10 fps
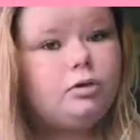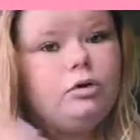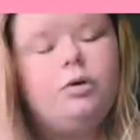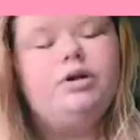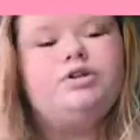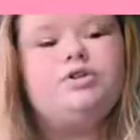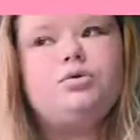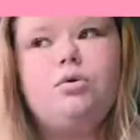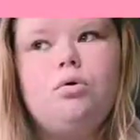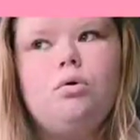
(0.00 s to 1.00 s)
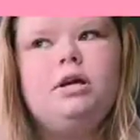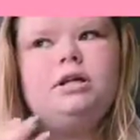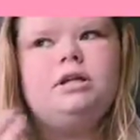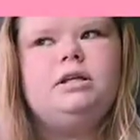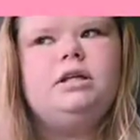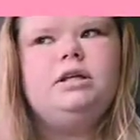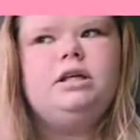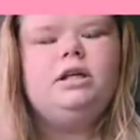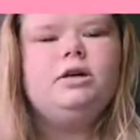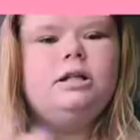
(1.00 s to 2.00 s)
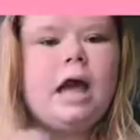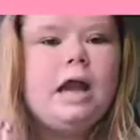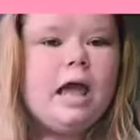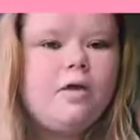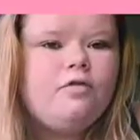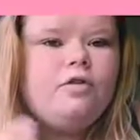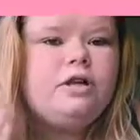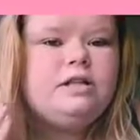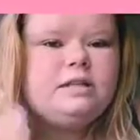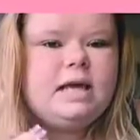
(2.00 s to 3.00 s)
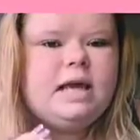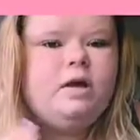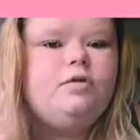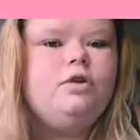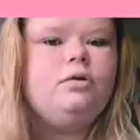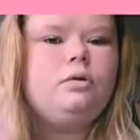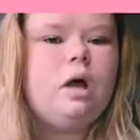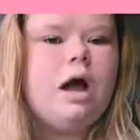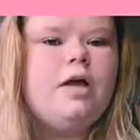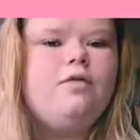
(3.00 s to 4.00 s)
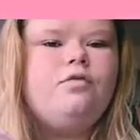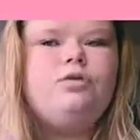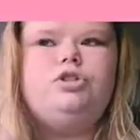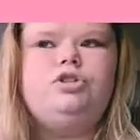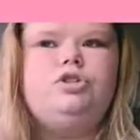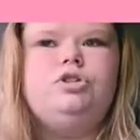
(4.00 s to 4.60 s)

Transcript: going to school and hearing that every day of your life was